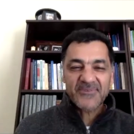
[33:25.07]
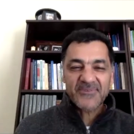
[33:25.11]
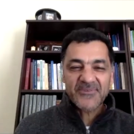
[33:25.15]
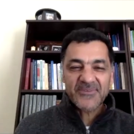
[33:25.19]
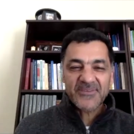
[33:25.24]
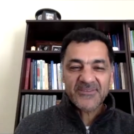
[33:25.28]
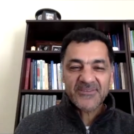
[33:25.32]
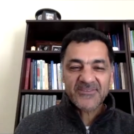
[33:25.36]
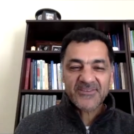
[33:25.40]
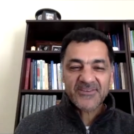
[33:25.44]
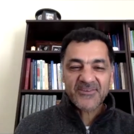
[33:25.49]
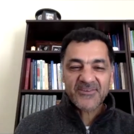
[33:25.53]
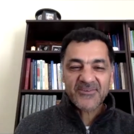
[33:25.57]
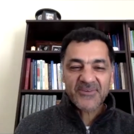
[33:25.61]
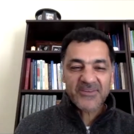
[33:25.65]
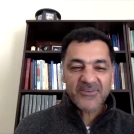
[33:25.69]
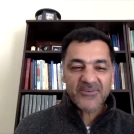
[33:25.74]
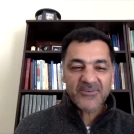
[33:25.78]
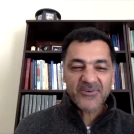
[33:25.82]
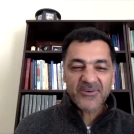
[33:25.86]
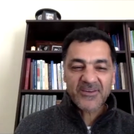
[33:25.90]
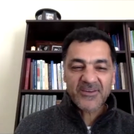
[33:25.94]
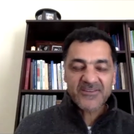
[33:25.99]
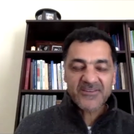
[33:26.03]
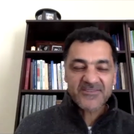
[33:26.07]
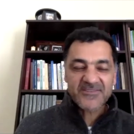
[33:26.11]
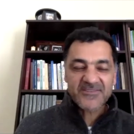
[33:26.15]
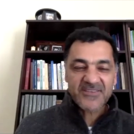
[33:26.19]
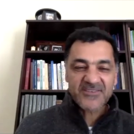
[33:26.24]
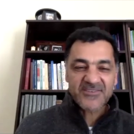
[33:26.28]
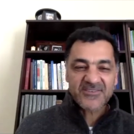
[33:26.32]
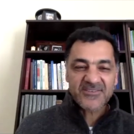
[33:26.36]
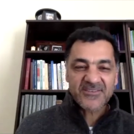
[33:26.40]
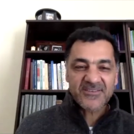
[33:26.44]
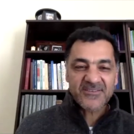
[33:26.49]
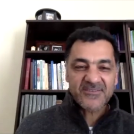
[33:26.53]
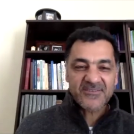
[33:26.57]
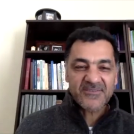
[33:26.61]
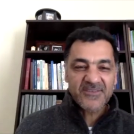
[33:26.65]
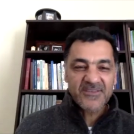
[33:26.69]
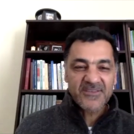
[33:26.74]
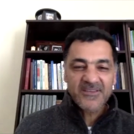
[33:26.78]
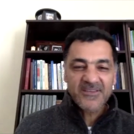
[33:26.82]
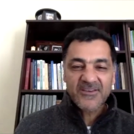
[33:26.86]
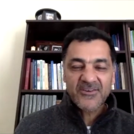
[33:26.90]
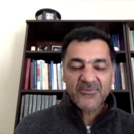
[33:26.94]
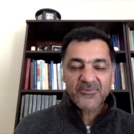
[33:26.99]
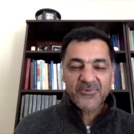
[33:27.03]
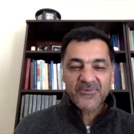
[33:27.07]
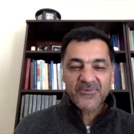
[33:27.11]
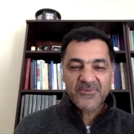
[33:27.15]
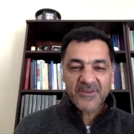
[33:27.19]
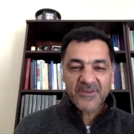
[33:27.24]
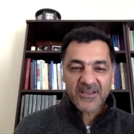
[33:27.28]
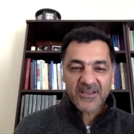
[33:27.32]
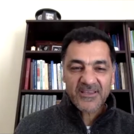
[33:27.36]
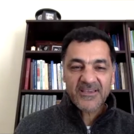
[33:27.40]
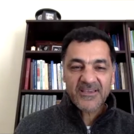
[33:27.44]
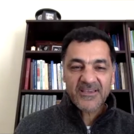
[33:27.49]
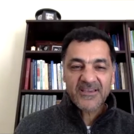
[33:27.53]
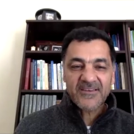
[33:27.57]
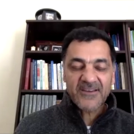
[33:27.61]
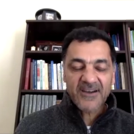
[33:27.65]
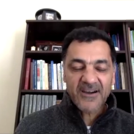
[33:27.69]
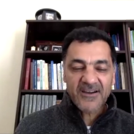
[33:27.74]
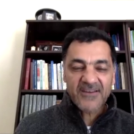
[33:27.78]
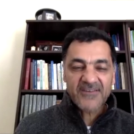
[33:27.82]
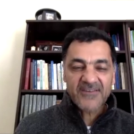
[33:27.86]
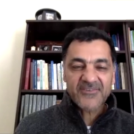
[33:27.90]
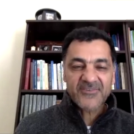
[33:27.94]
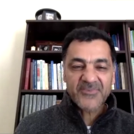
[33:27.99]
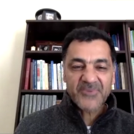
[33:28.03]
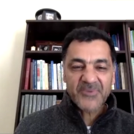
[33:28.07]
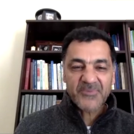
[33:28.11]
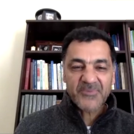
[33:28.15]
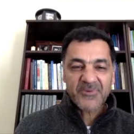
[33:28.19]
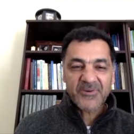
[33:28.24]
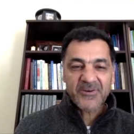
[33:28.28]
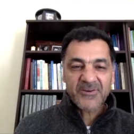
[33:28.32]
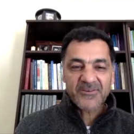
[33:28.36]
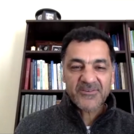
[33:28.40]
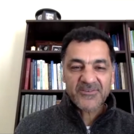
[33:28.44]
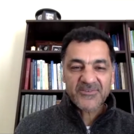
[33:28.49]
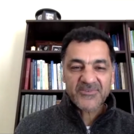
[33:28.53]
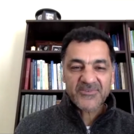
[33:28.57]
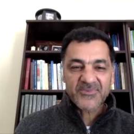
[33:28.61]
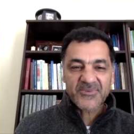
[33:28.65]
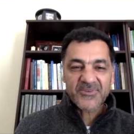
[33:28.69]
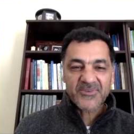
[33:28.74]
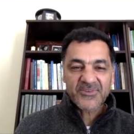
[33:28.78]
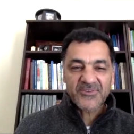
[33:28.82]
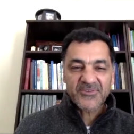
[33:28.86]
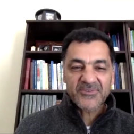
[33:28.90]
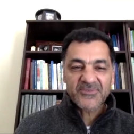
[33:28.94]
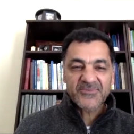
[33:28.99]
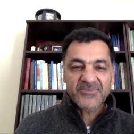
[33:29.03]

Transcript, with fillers: It's a great organization, and we're, again, honored to be partners with you.